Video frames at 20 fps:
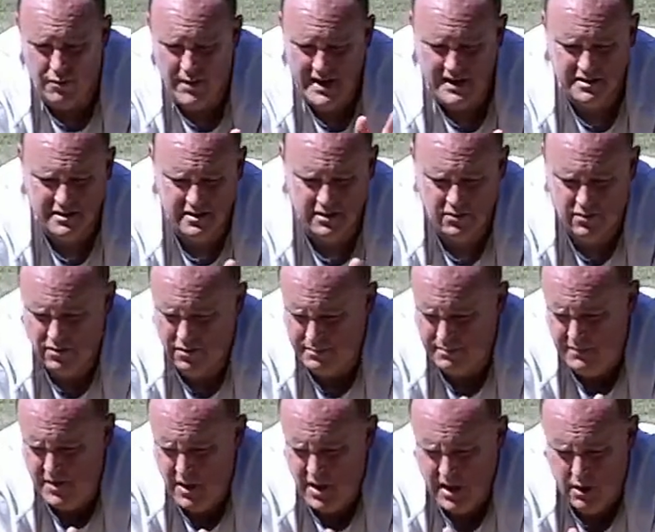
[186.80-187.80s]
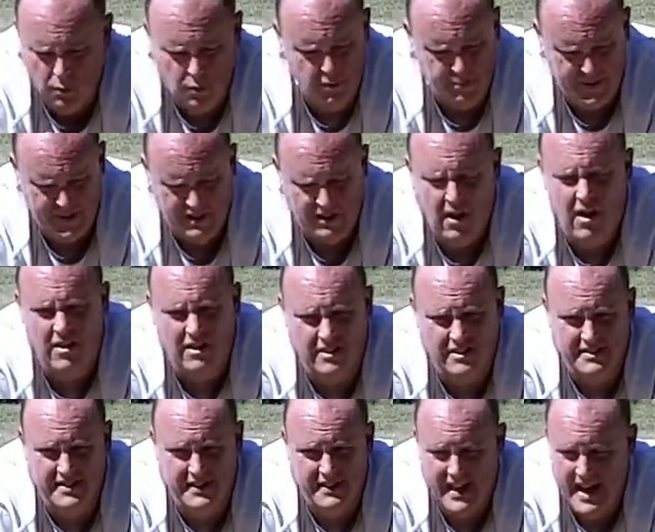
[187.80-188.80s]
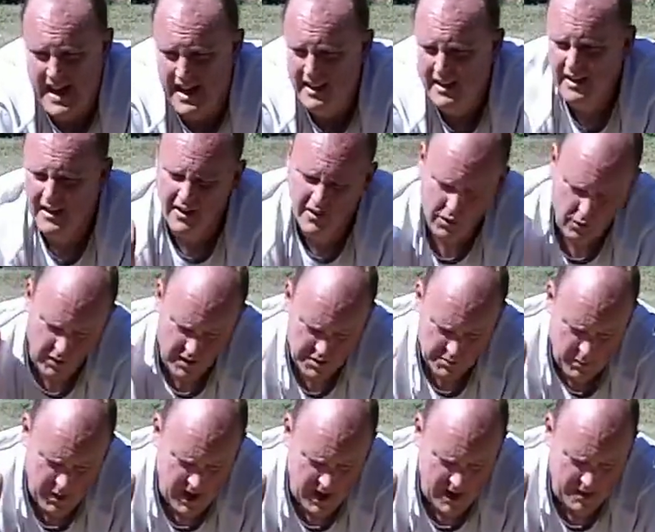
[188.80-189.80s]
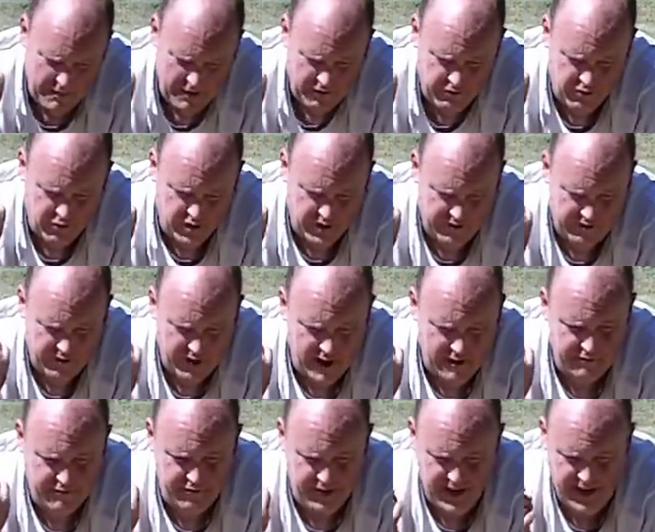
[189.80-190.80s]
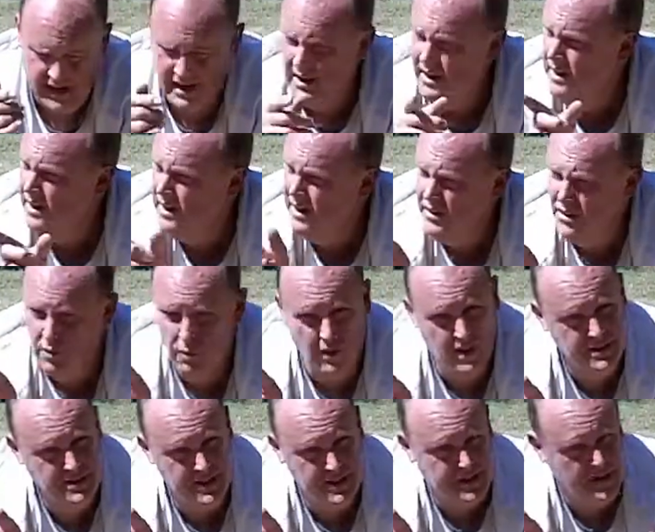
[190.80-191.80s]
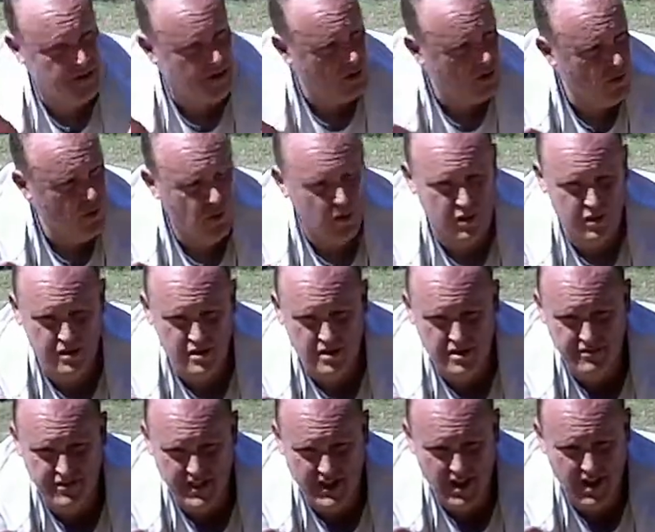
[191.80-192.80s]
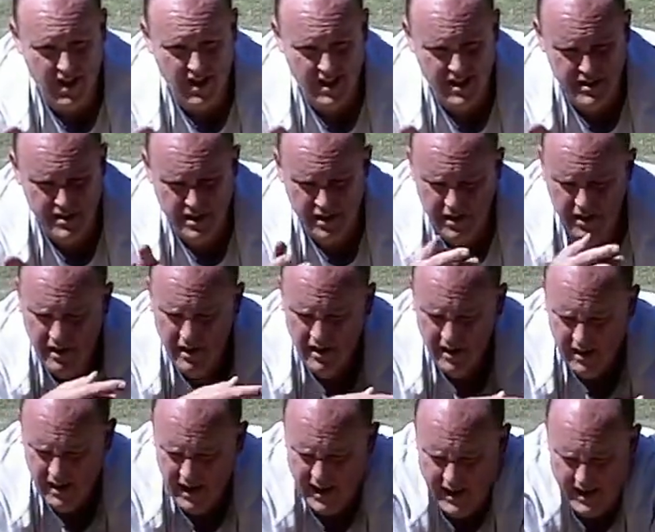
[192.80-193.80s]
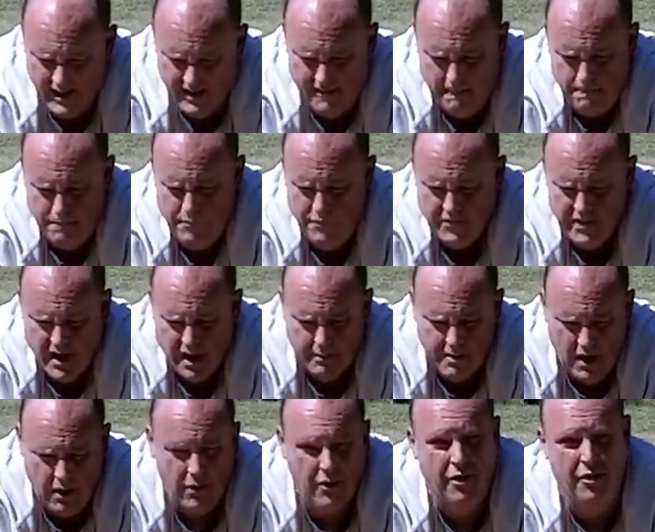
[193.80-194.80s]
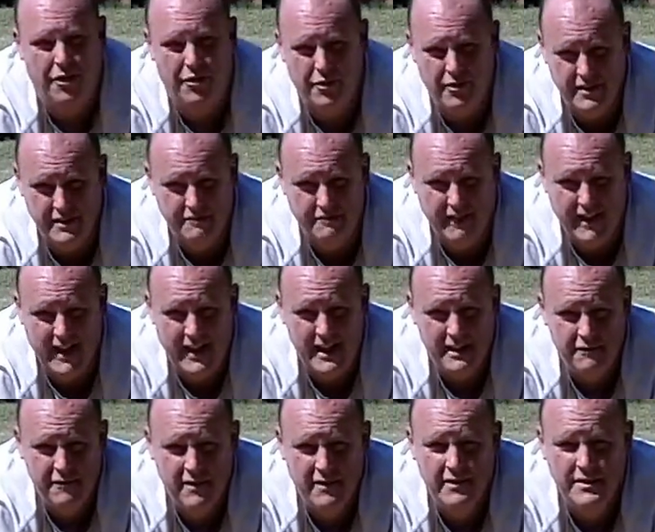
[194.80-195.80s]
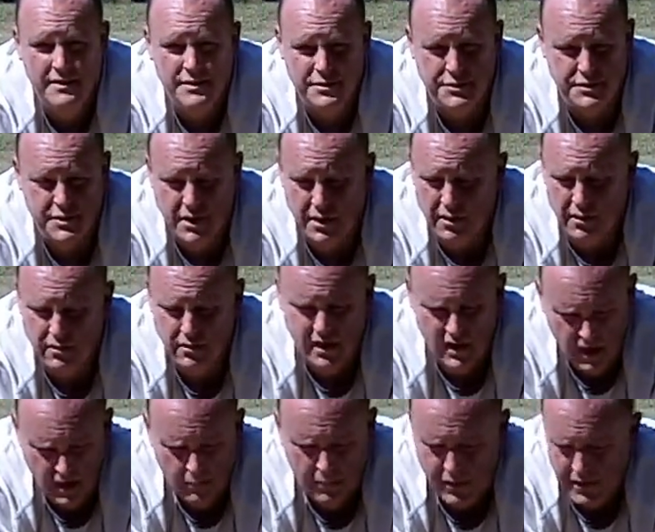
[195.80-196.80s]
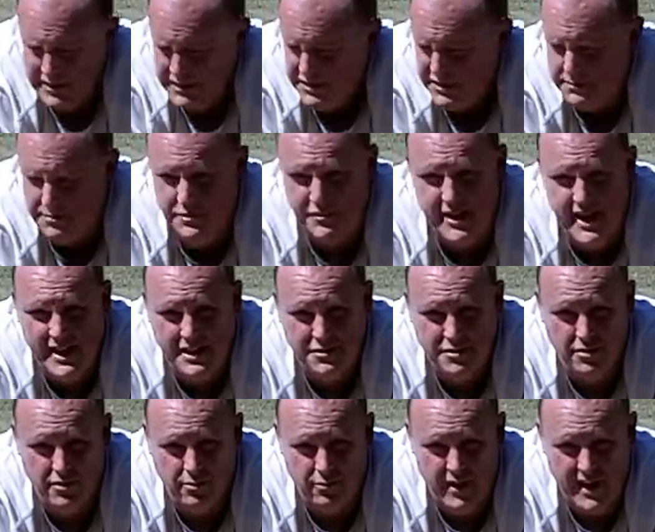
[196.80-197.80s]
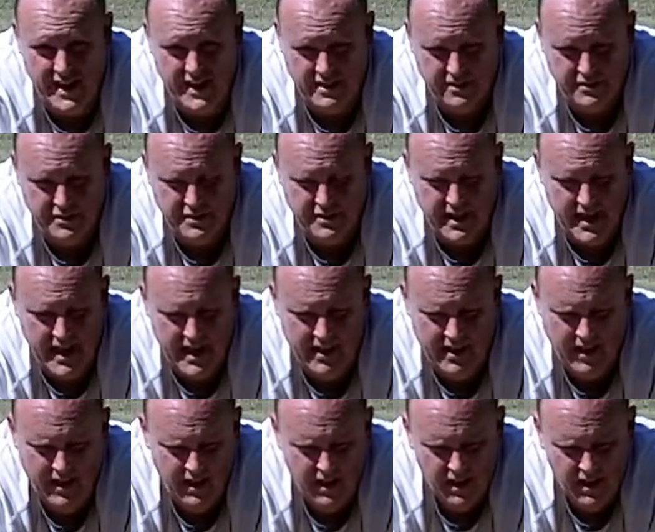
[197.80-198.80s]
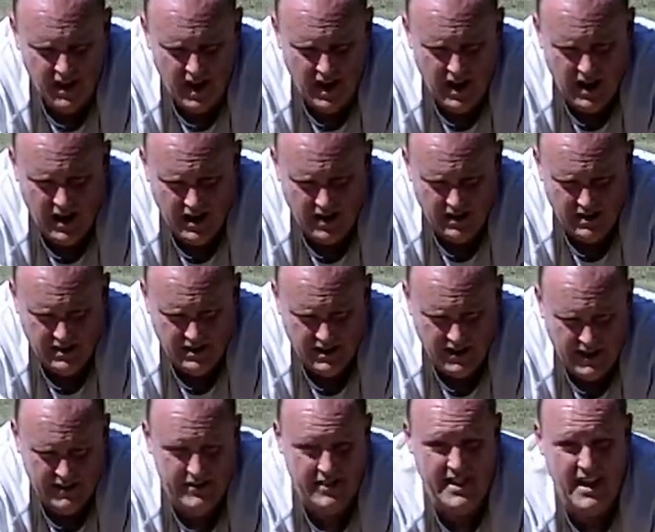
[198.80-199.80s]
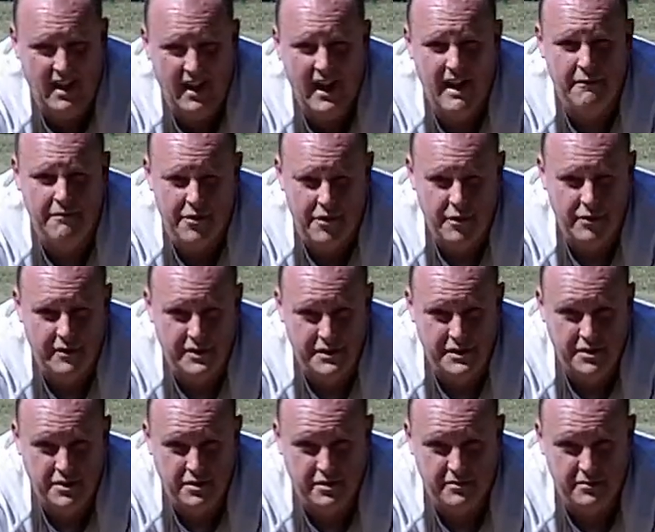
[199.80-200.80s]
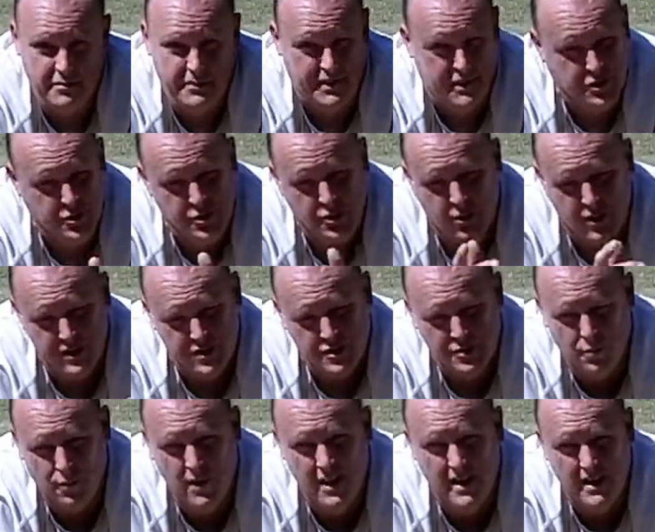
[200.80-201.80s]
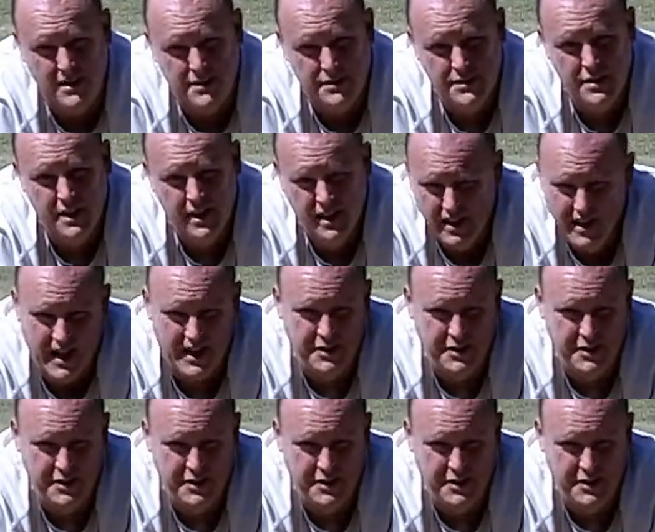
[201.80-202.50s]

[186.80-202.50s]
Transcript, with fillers: All the rest that will, uh, will be longer than that. The ones behind me, forty-five feet. The ones into the corner of the yard, um, about thirty-five. So pretty substantial radial set, uh, given that I'll have thirty-two of them, the shortest ones,